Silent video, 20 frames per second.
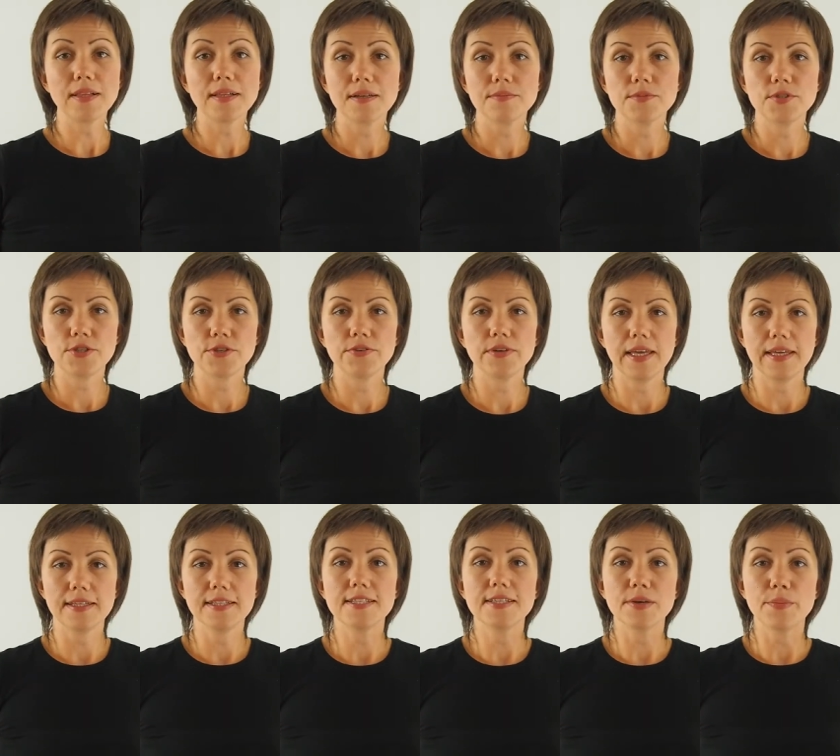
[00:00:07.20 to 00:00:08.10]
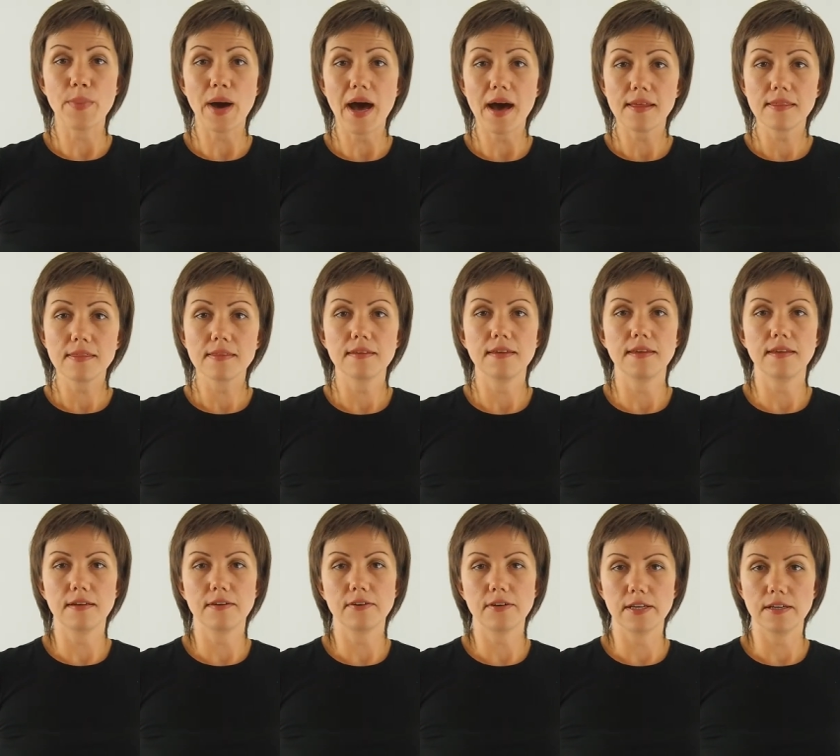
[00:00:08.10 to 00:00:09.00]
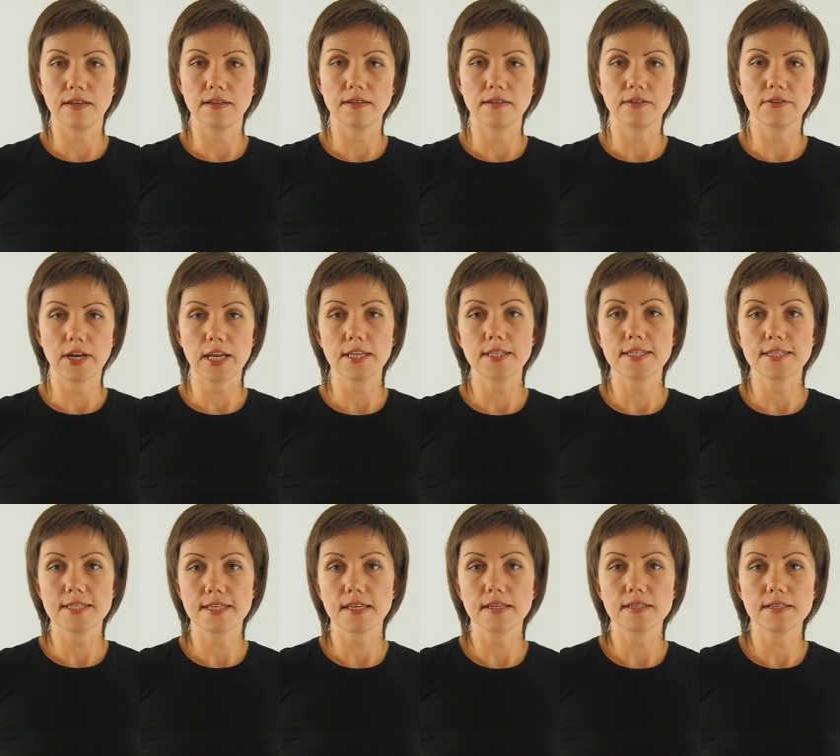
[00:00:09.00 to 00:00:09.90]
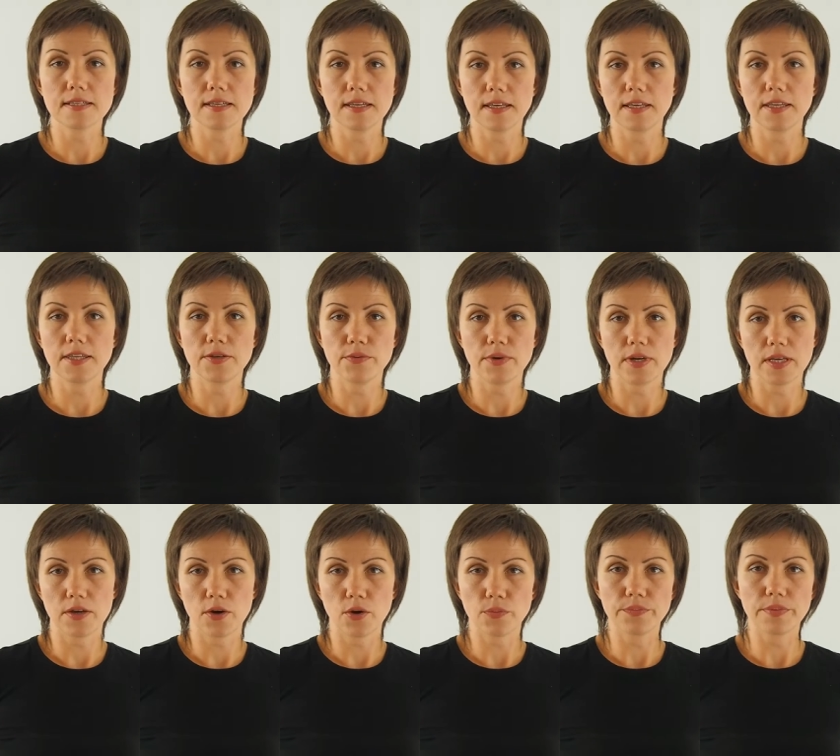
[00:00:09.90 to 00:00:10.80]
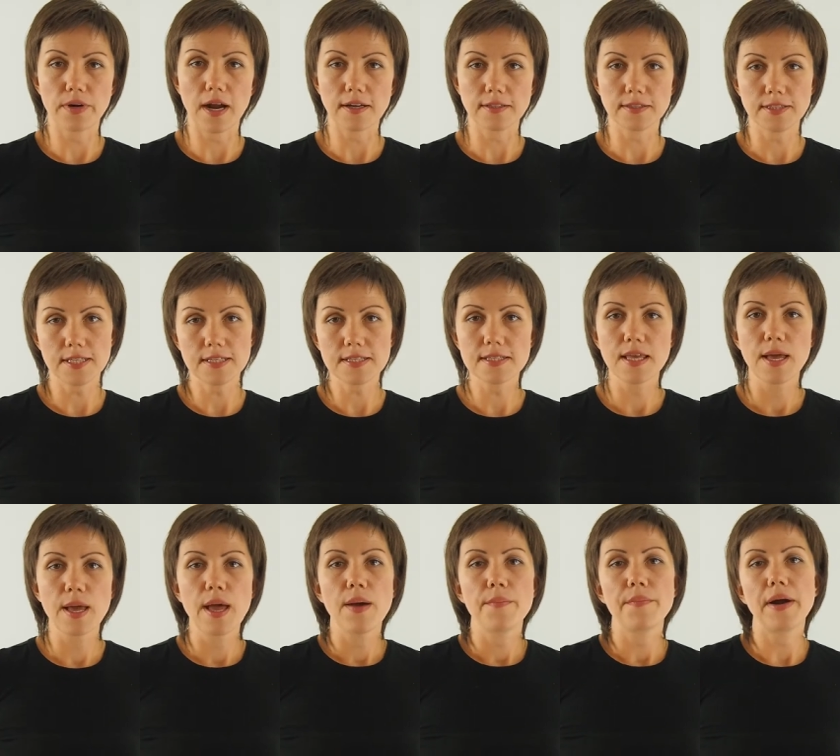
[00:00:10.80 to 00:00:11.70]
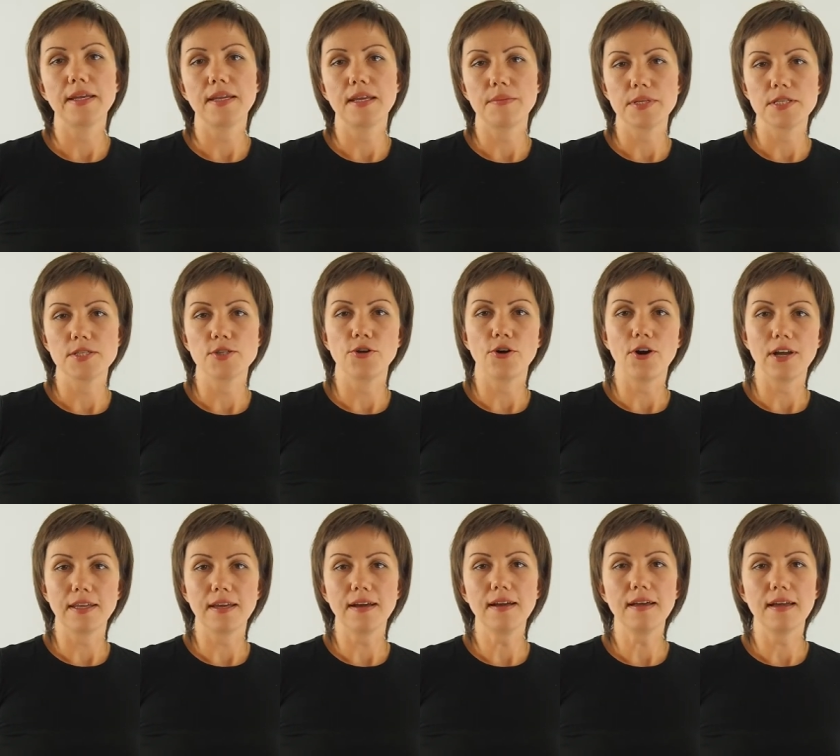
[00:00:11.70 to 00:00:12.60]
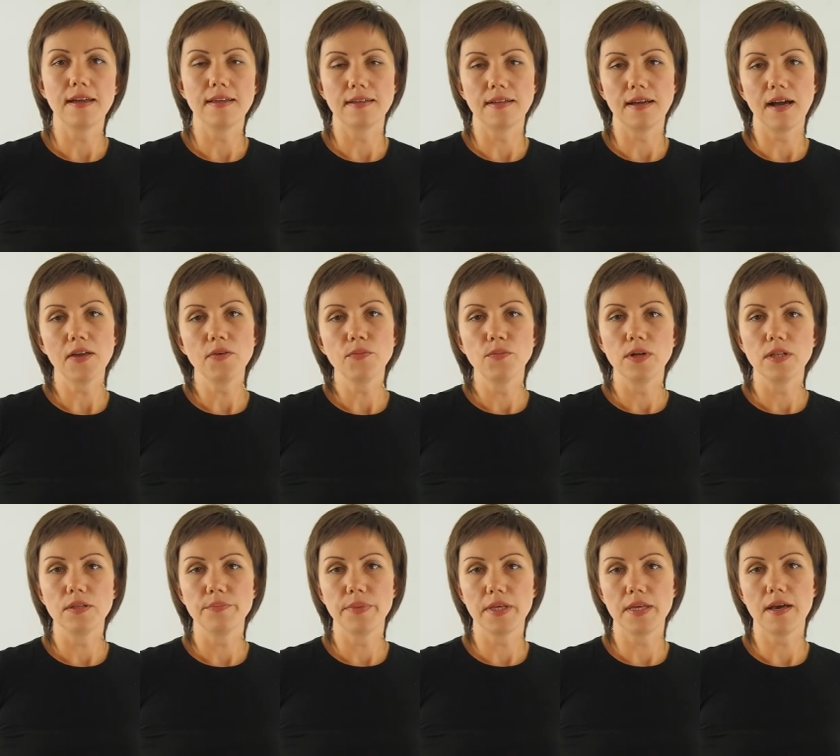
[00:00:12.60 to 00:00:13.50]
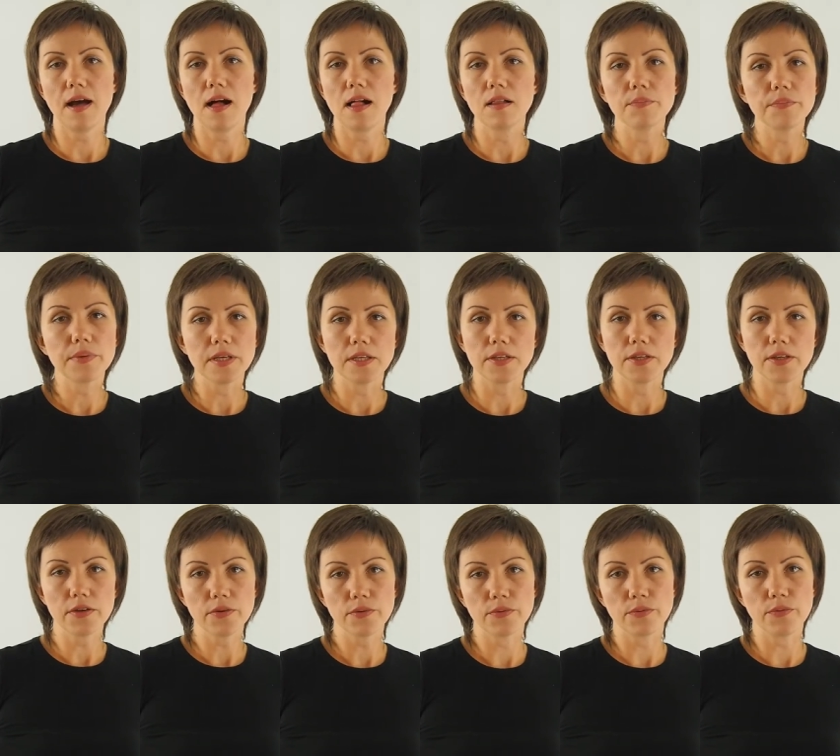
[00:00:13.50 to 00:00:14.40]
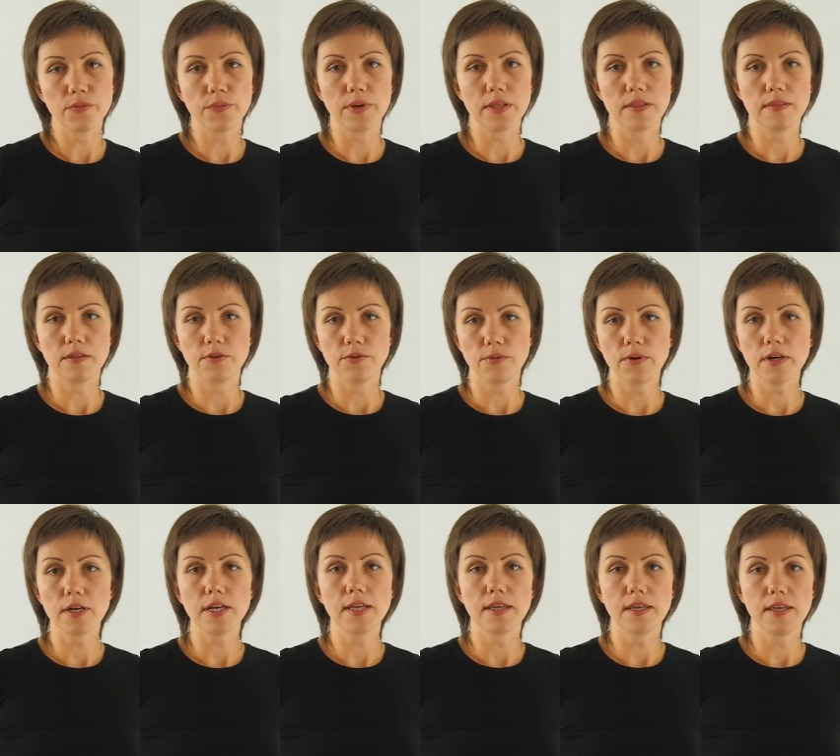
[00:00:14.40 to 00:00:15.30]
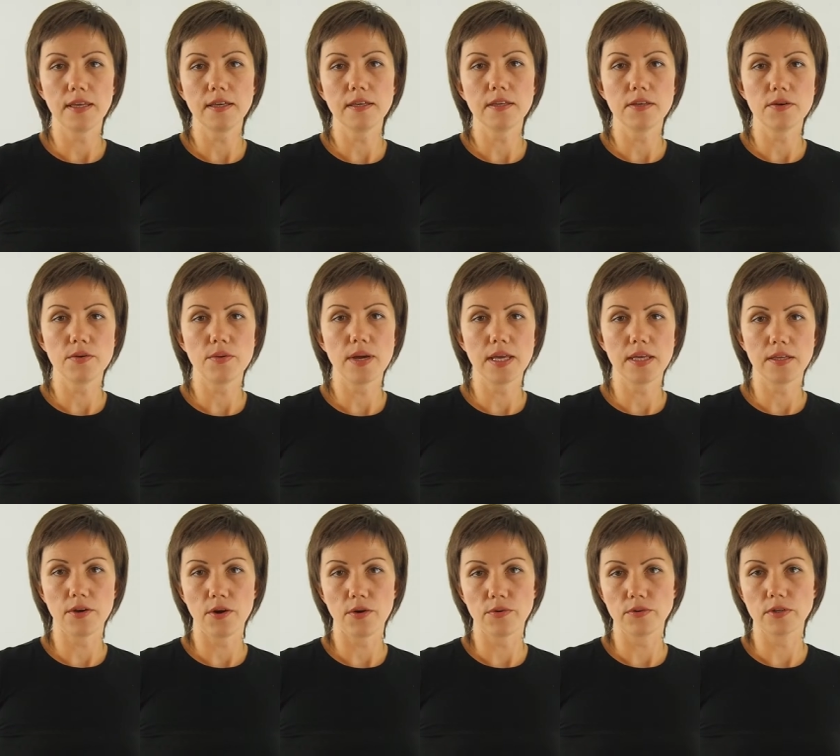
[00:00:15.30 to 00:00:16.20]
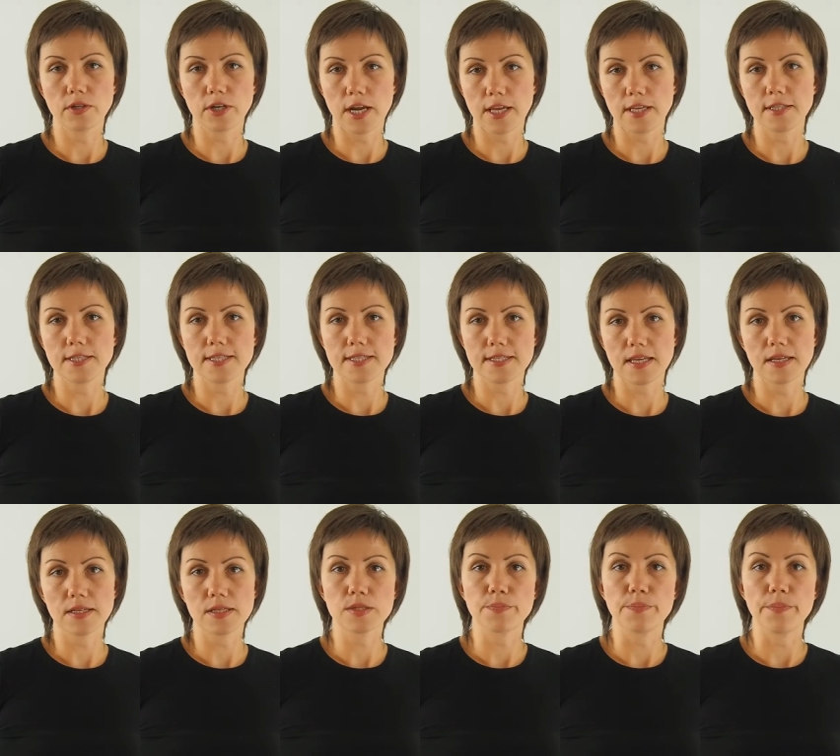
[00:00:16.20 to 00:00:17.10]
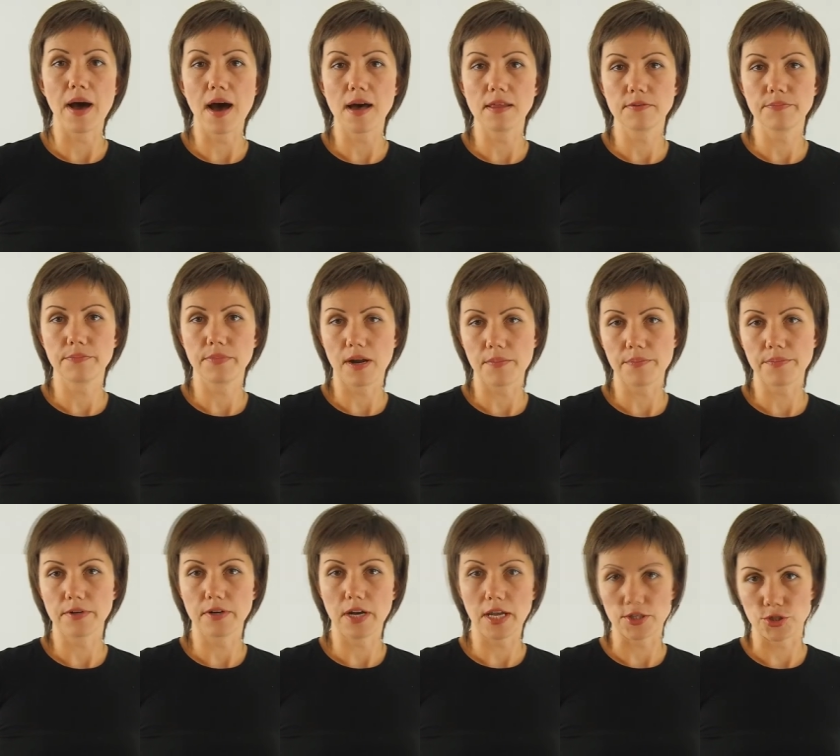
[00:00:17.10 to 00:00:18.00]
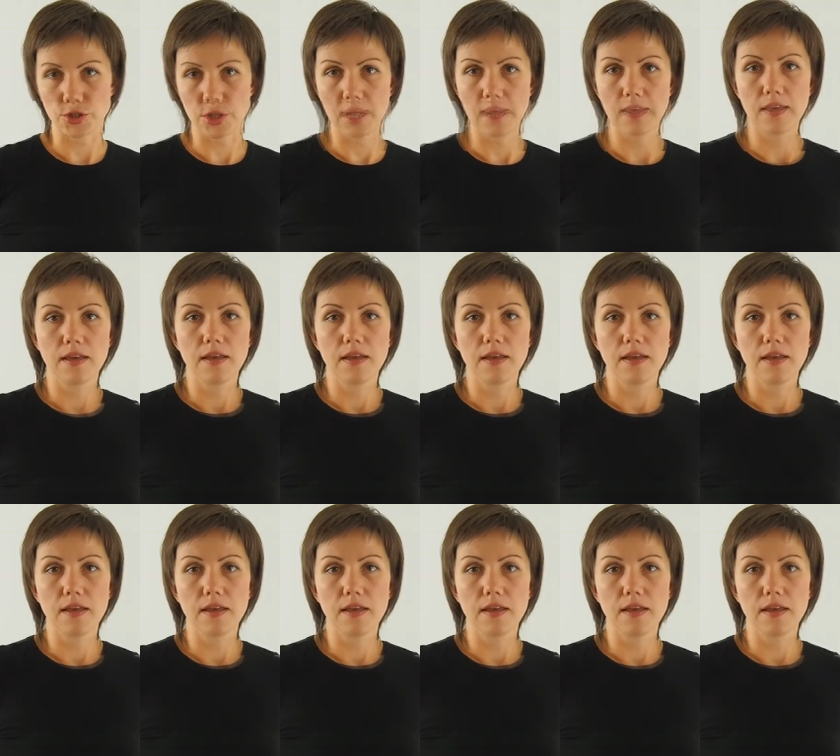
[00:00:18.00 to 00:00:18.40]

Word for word: welcome to IntoMath uh, Grade 6 EQAO practice. My name is Tonya and I will be helping you with your EQAO Grade 6 math preparation.